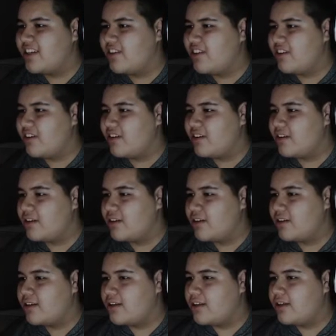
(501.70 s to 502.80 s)
Is it a her?
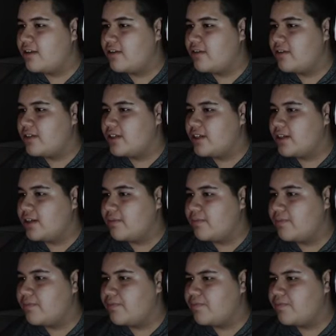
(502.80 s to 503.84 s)
Is it a